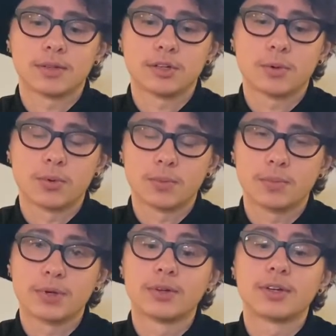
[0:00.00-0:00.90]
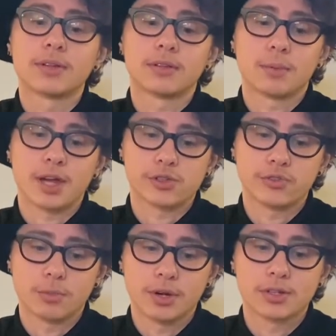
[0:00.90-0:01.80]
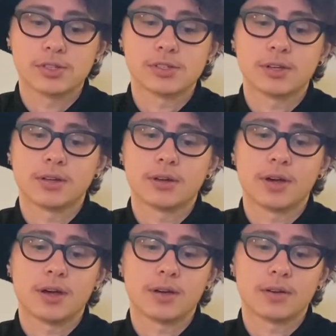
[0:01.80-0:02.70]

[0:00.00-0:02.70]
that you've been building the past few months, I've